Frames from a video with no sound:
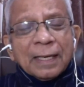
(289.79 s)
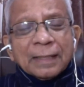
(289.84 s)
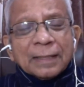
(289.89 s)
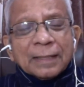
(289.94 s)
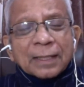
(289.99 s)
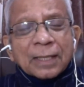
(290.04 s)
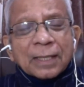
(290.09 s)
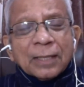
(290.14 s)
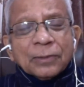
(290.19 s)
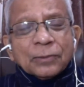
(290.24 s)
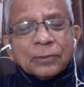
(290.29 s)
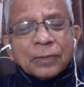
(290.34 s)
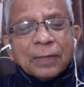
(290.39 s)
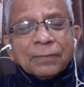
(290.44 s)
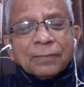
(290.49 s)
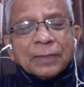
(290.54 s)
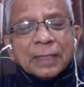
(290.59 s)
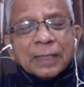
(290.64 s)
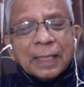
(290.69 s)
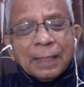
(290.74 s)
the country
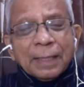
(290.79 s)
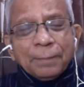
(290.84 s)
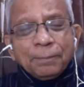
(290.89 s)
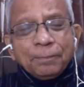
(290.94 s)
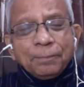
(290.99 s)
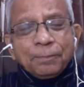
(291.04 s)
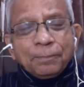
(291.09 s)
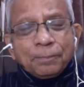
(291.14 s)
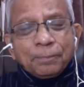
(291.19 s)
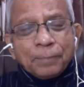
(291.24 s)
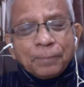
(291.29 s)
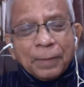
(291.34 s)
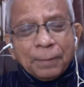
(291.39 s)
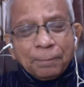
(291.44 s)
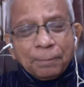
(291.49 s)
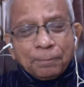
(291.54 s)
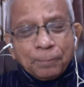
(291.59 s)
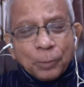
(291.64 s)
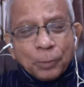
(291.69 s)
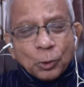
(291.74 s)
with
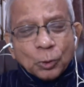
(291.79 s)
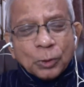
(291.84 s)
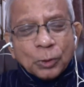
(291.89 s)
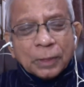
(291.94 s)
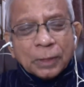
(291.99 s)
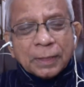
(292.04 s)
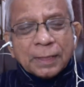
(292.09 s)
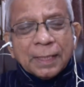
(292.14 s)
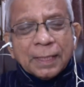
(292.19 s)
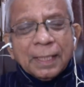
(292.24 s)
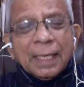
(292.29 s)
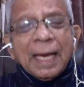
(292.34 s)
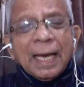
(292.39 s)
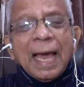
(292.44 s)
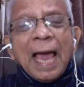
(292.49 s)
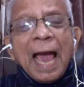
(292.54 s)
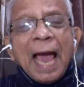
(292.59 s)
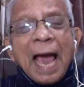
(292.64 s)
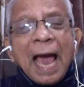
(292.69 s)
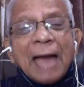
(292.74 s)
impunity
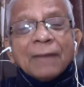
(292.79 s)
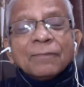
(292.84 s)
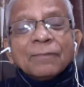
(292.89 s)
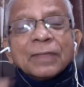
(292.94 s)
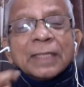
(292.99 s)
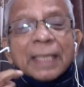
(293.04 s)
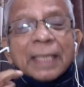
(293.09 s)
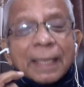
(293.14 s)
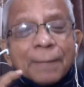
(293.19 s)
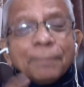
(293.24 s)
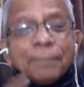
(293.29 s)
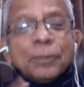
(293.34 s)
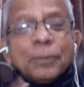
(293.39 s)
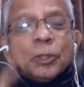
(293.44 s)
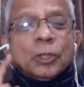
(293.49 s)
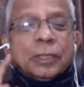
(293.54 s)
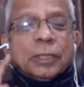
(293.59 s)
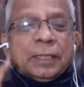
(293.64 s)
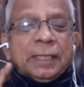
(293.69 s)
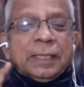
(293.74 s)
and with
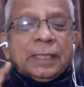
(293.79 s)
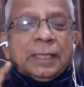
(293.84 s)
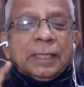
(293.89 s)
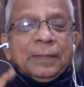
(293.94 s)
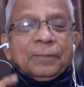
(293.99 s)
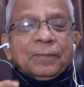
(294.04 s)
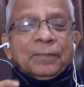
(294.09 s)
immunity.